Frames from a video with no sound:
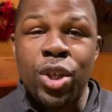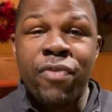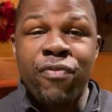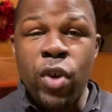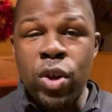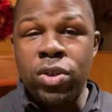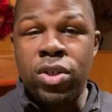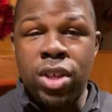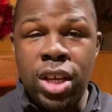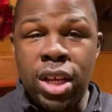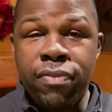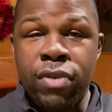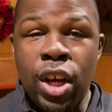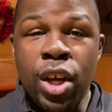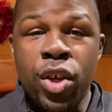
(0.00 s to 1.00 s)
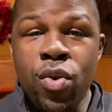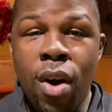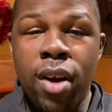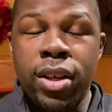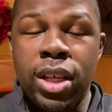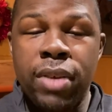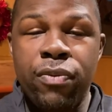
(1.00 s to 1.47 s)
The first gift
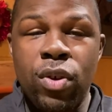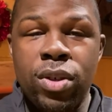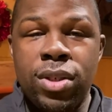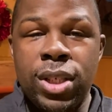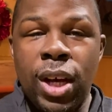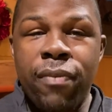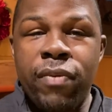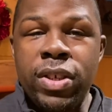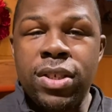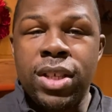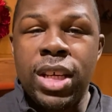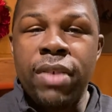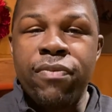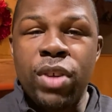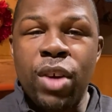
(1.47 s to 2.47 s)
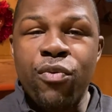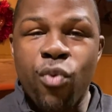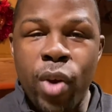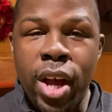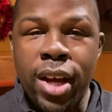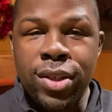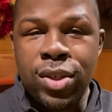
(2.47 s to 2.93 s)
you ought to give yourself is a gift of
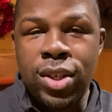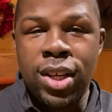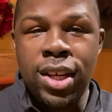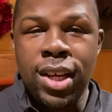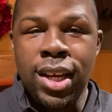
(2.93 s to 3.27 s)
rest.